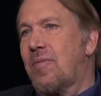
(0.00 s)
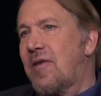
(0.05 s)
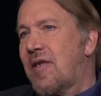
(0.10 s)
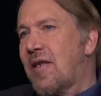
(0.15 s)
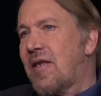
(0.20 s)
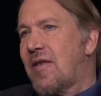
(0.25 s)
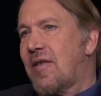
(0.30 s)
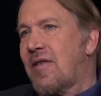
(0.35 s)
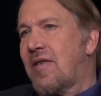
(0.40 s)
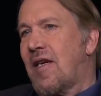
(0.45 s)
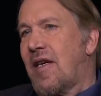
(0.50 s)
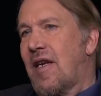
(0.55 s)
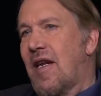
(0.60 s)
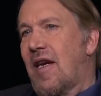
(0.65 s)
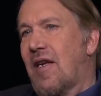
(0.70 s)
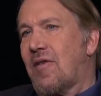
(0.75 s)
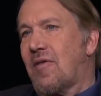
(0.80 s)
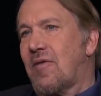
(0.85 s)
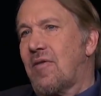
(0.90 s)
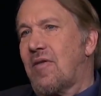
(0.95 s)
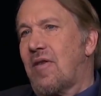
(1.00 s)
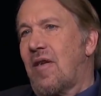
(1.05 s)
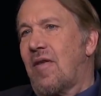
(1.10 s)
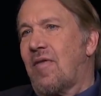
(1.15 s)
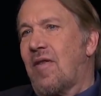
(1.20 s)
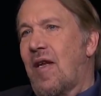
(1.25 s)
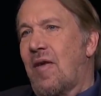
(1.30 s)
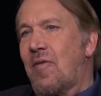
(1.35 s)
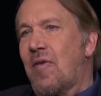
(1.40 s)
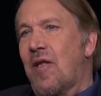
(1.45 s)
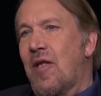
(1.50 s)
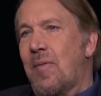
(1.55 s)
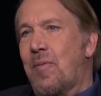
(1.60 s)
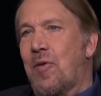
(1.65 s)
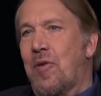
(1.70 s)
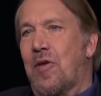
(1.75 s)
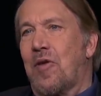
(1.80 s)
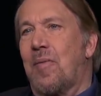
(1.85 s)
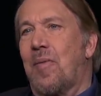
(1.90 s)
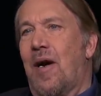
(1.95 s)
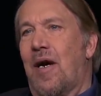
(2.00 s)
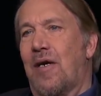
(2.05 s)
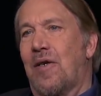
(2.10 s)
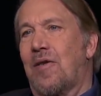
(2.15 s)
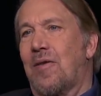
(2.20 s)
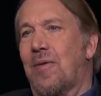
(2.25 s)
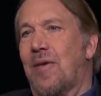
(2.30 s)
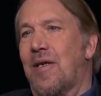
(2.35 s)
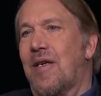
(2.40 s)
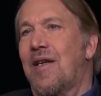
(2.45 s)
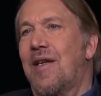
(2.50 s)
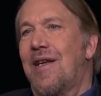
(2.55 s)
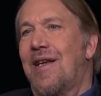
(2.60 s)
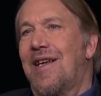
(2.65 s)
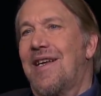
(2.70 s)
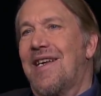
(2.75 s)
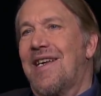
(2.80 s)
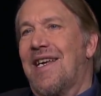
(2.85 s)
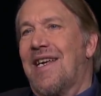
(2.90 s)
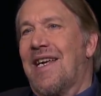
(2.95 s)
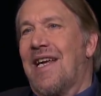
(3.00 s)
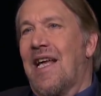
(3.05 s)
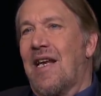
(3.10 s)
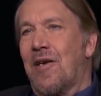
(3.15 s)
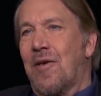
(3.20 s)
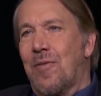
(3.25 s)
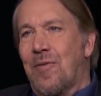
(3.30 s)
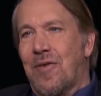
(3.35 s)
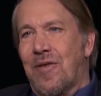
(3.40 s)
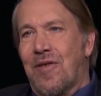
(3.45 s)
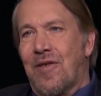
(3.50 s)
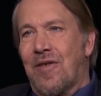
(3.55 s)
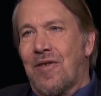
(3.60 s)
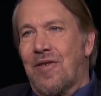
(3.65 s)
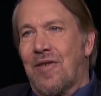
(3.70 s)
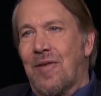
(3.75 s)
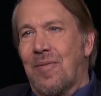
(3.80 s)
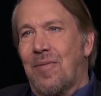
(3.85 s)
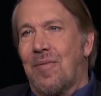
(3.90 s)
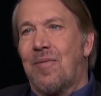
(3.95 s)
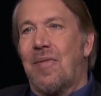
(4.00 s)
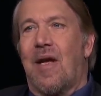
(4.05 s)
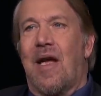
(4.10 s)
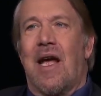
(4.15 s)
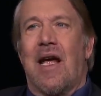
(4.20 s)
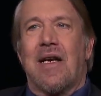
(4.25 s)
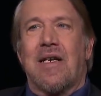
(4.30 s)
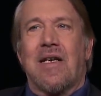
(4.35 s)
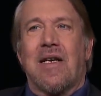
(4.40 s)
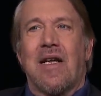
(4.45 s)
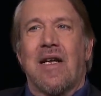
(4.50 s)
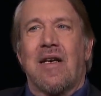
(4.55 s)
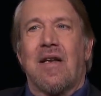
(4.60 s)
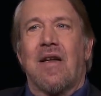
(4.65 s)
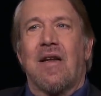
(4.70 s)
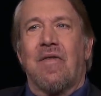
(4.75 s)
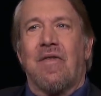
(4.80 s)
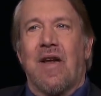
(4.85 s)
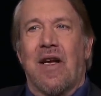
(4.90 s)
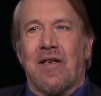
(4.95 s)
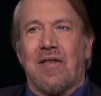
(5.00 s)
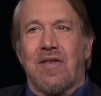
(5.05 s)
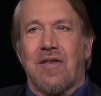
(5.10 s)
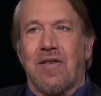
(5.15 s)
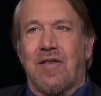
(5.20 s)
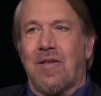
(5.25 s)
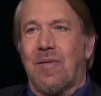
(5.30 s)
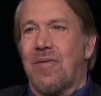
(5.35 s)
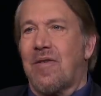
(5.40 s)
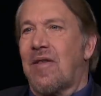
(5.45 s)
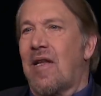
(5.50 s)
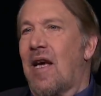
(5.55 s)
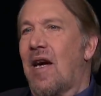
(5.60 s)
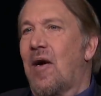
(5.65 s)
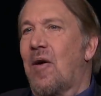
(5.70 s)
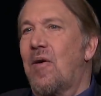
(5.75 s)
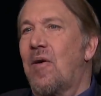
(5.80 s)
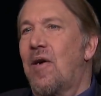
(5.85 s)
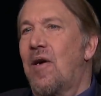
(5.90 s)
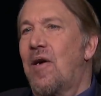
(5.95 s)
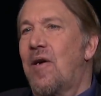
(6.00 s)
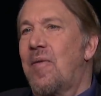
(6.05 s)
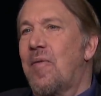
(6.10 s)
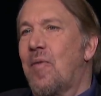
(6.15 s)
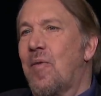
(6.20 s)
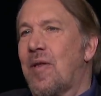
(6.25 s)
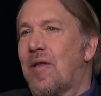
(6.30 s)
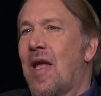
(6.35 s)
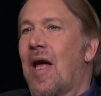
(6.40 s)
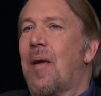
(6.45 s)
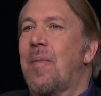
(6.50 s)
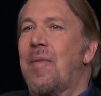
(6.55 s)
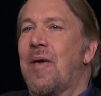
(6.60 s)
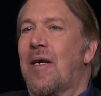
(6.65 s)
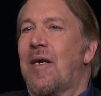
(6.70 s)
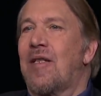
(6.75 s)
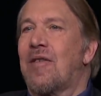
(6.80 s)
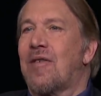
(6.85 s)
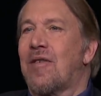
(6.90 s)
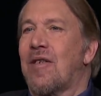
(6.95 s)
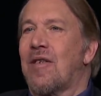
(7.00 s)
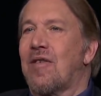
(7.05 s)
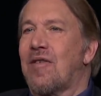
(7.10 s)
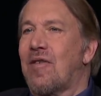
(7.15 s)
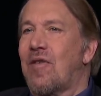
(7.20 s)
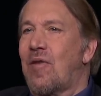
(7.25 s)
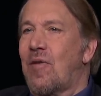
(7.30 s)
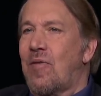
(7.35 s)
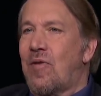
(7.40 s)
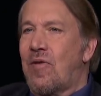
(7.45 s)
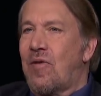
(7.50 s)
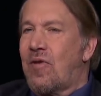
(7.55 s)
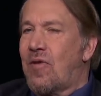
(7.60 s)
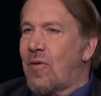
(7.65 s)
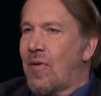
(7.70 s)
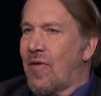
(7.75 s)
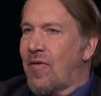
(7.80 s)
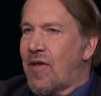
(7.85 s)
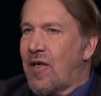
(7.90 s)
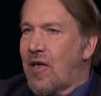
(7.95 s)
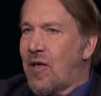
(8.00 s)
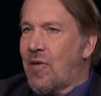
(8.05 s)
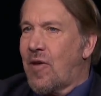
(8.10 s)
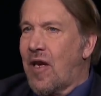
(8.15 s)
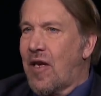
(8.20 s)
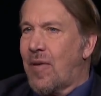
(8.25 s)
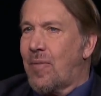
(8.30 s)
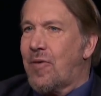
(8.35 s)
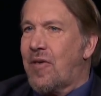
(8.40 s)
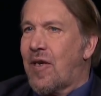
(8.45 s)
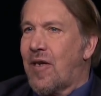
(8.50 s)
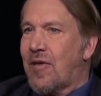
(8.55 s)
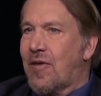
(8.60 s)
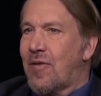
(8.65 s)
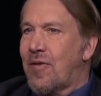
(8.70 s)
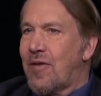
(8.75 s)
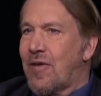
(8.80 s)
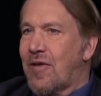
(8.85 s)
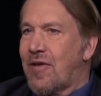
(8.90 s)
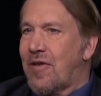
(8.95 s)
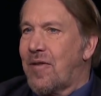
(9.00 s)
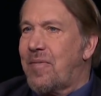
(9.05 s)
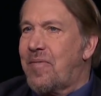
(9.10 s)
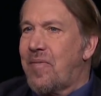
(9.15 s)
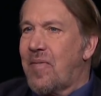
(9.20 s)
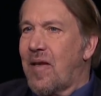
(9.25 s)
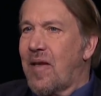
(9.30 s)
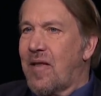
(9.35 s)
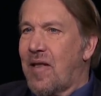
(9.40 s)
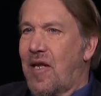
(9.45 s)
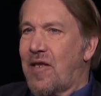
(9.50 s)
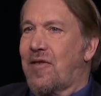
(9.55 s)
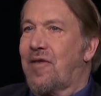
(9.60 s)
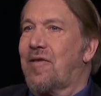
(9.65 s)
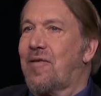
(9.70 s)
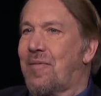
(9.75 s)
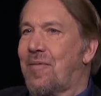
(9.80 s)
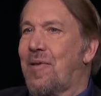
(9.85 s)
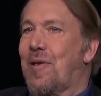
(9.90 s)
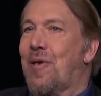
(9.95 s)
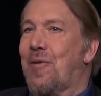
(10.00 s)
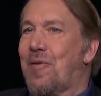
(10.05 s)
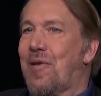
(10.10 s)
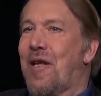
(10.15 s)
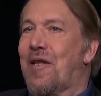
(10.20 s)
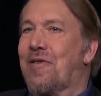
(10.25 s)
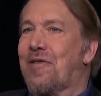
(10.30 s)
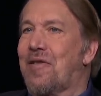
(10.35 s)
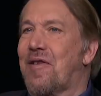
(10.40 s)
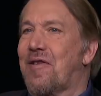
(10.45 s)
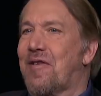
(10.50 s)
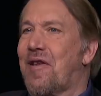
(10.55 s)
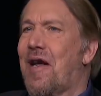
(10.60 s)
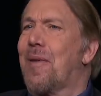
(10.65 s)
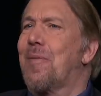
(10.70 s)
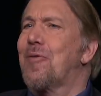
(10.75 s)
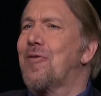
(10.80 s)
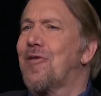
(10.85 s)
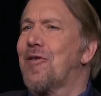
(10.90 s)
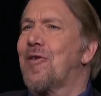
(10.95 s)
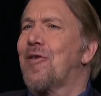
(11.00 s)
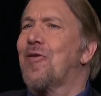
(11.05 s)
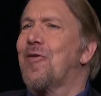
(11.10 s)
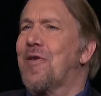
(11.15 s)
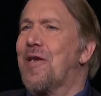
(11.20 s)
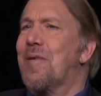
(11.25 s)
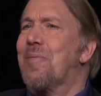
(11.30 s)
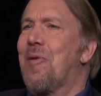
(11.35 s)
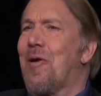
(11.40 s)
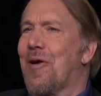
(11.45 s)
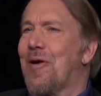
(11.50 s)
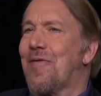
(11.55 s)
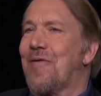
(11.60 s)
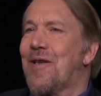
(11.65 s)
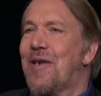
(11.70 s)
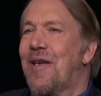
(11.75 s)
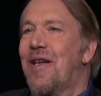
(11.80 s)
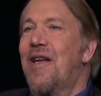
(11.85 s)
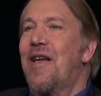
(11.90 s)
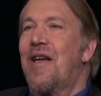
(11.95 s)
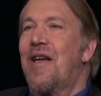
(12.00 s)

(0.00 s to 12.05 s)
particularly state actors, if they really put their mind to it, can get into a system and can affect systems. Now, what that means is you do everything you can to protect your system. That's that's the cybersecurity part of it.